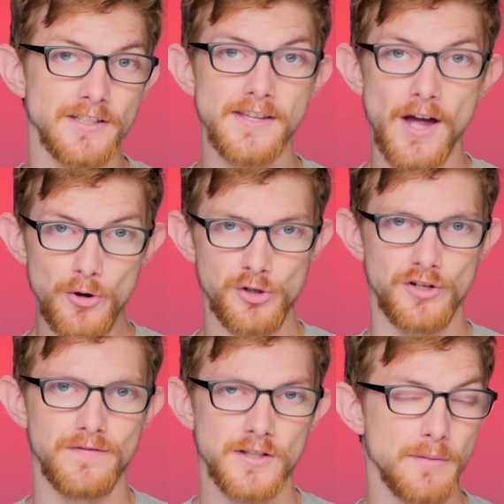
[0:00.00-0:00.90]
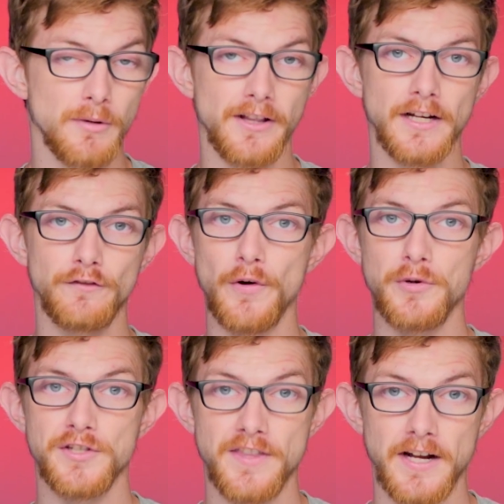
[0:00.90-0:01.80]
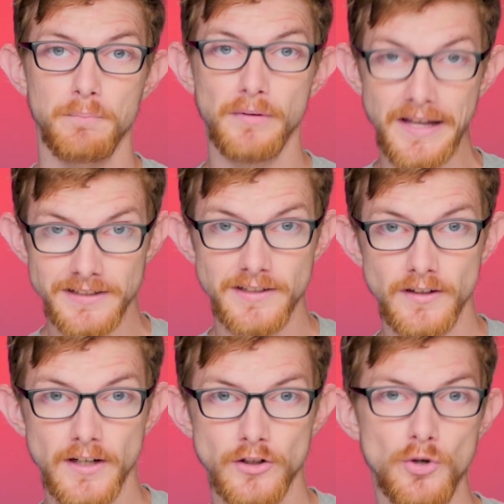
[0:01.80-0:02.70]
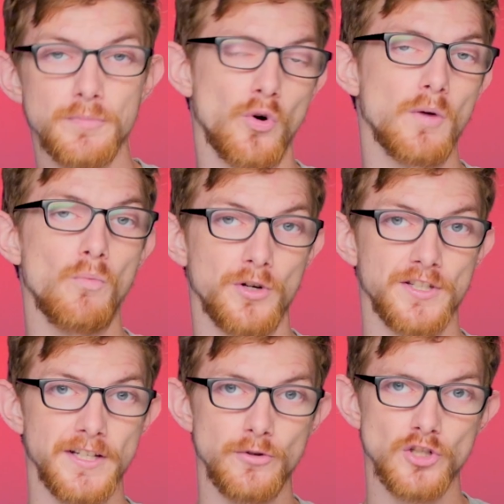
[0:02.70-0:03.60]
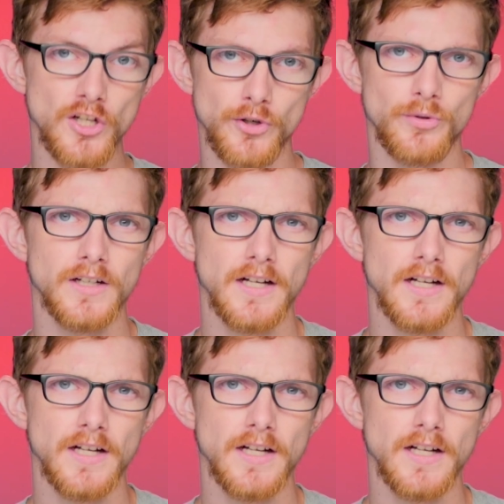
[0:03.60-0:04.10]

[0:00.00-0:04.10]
into the ocean, stimulating photosynthetic plankton to absorb more CO2.